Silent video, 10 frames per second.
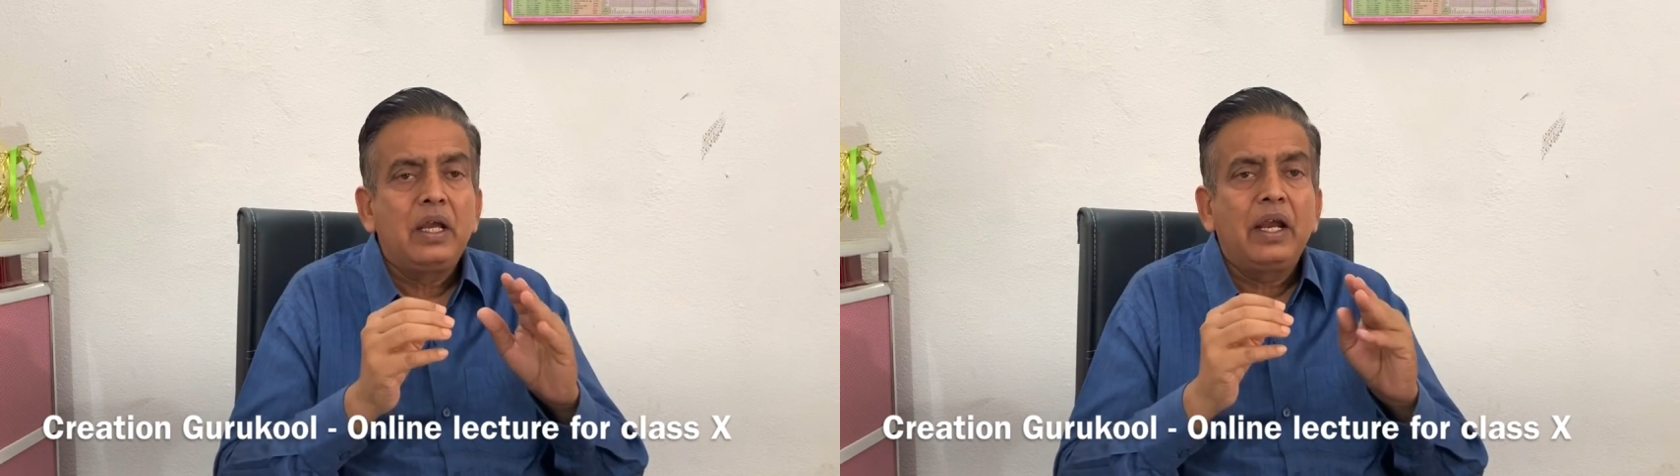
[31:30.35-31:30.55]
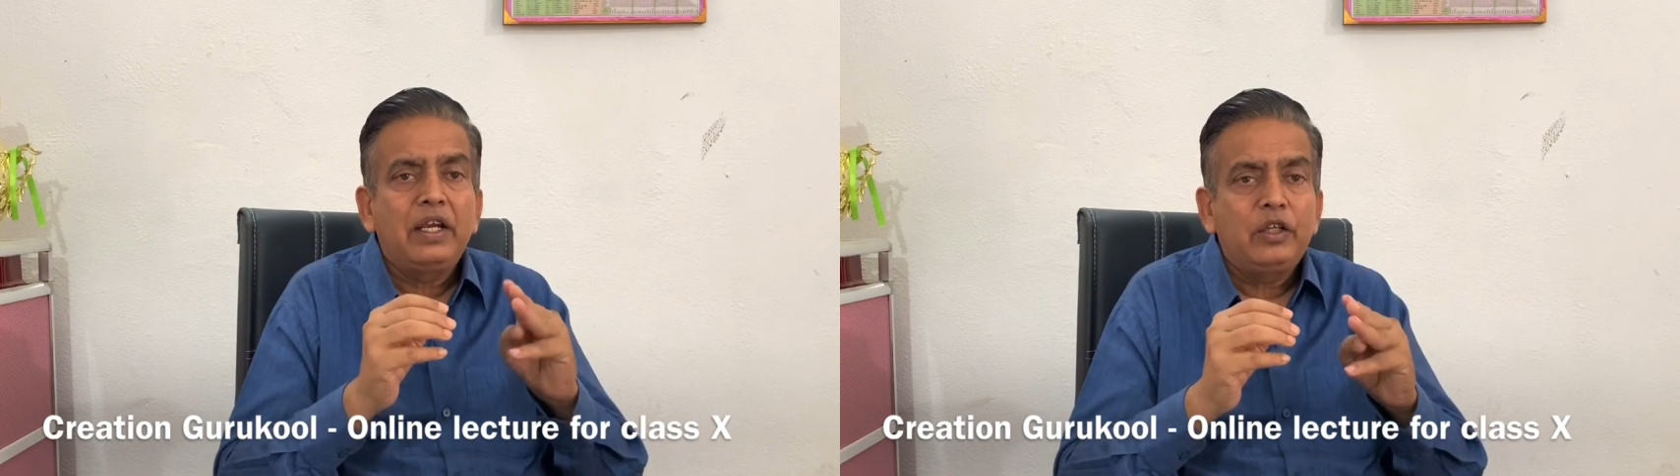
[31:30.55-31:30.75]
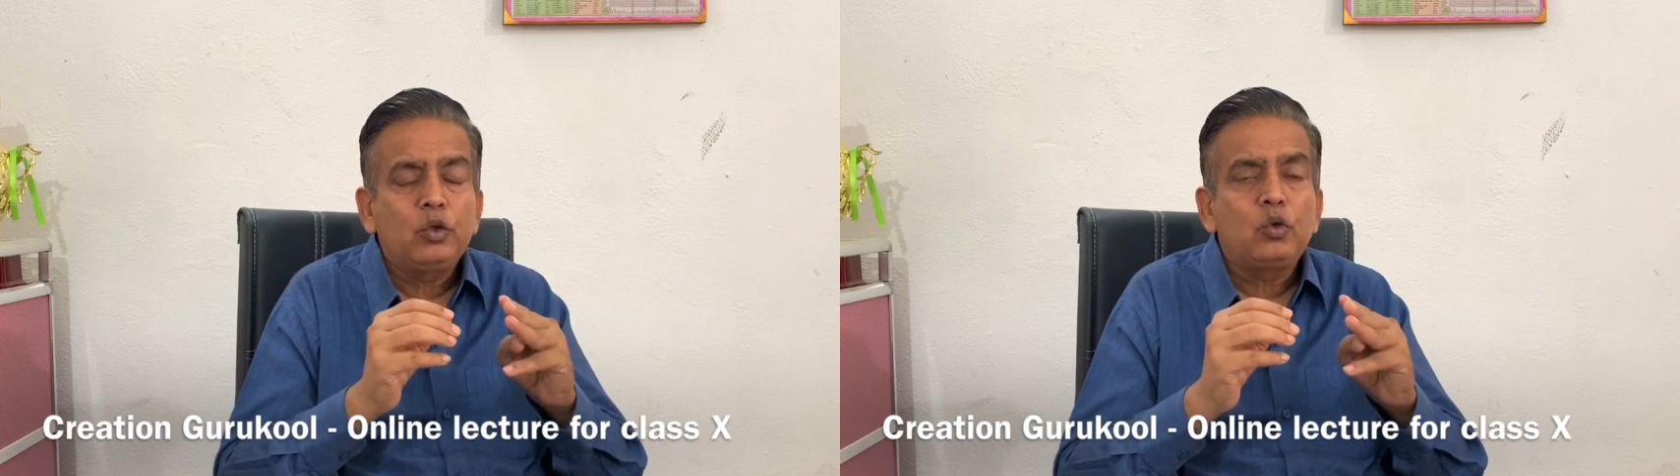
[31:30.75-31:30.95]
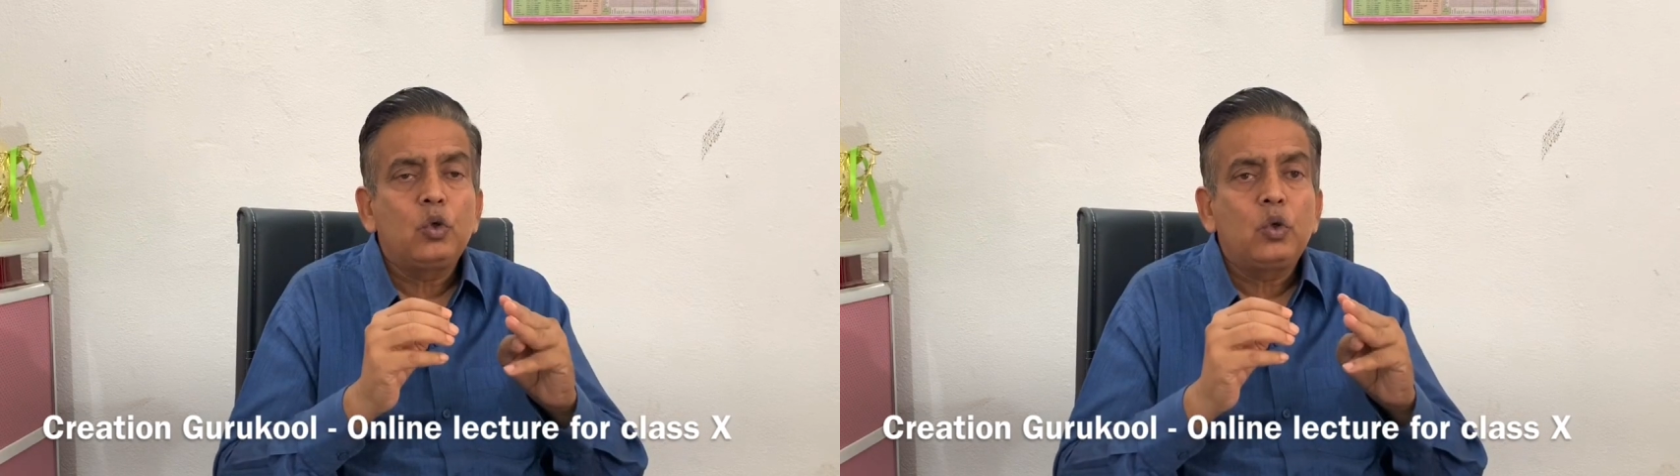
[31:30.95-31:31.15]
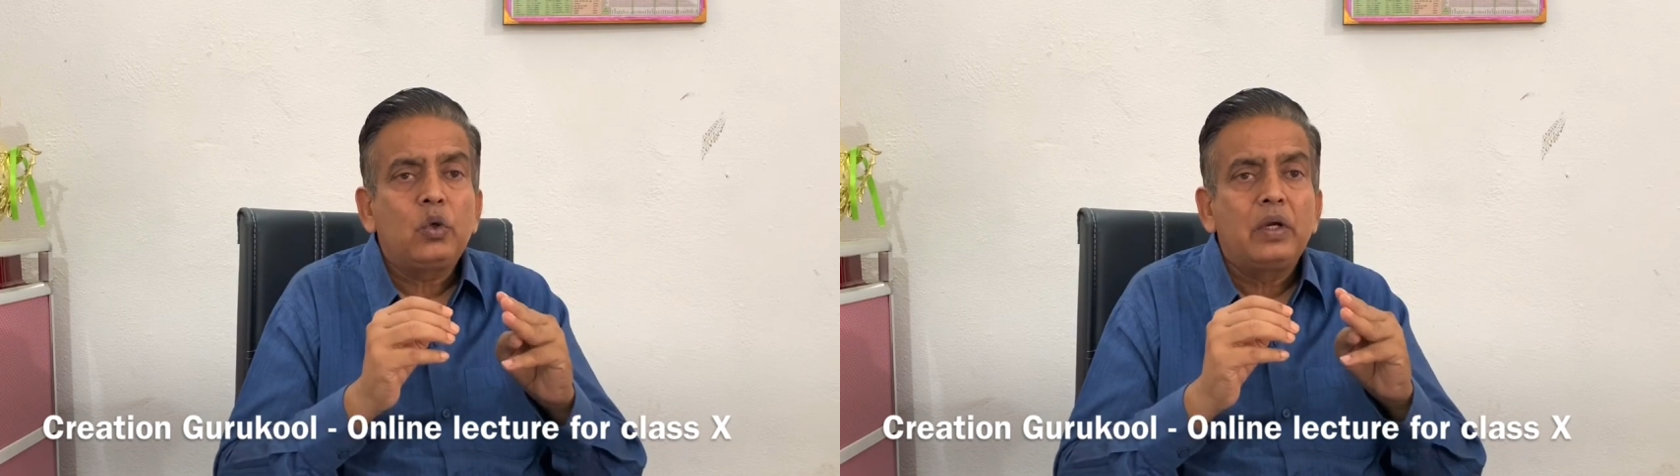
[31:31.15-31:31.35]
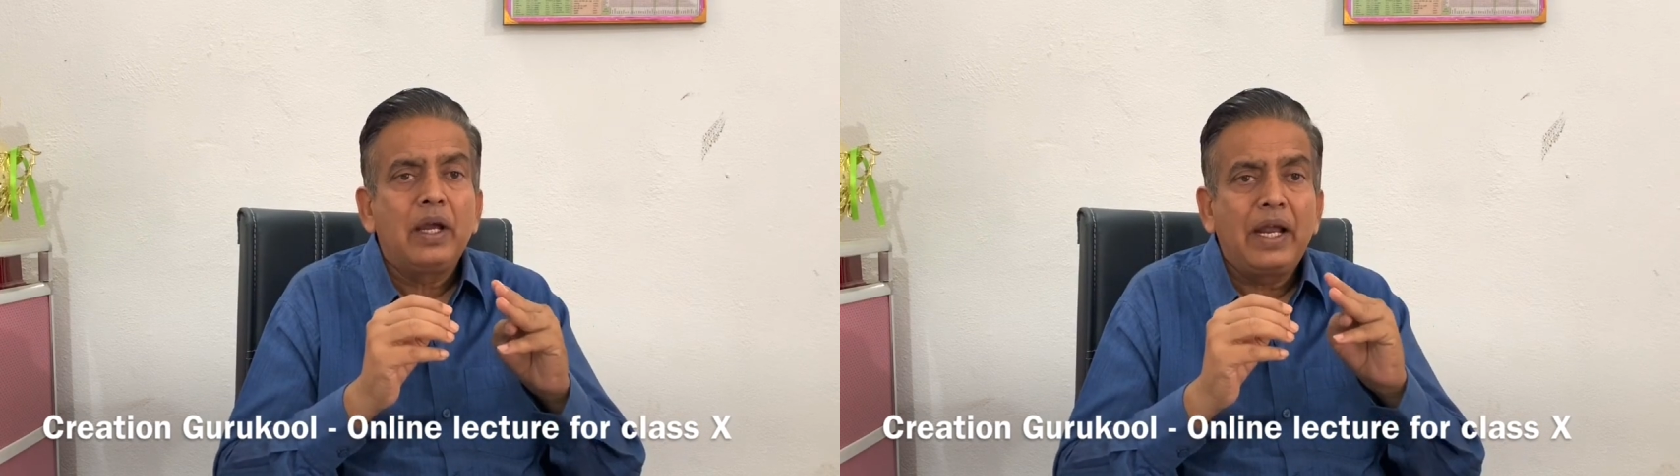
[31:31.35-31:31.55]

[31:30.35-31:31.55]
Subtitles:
and you go,